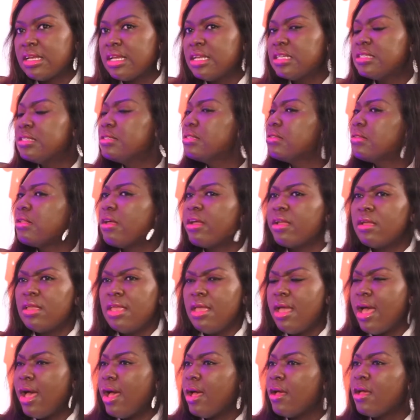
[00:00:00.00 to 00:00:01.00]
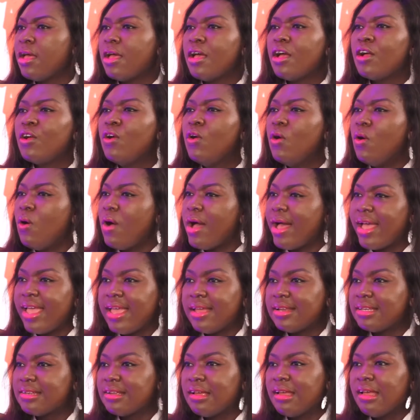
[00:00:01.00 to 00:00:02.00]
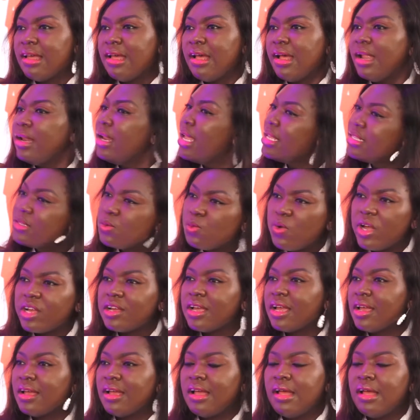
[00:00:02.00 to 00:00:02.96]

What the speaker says: And she's like, yeah, go ahead, let's work.